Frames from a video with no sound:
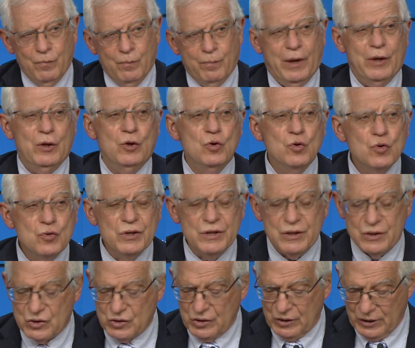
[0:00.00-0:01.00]
by
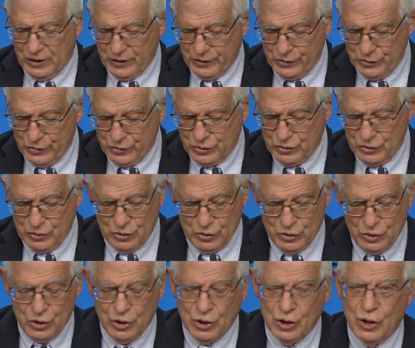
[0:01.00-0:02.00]
using scenarios
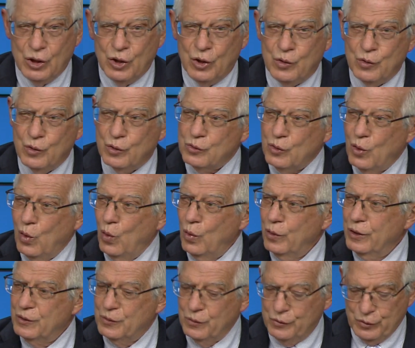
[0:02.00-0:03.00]
not
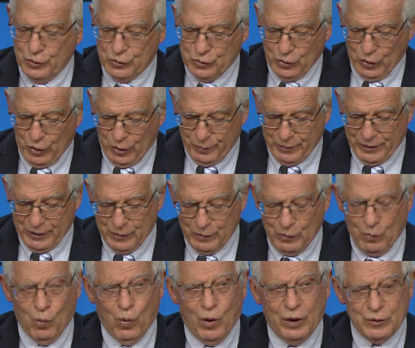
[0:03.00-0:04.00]
only to determine
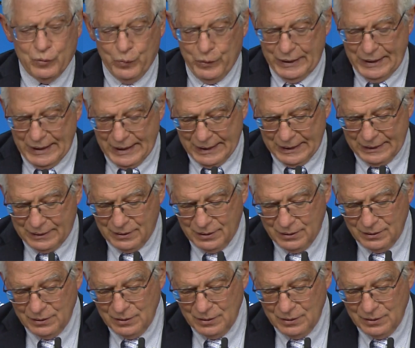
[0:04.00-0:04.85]
what we need,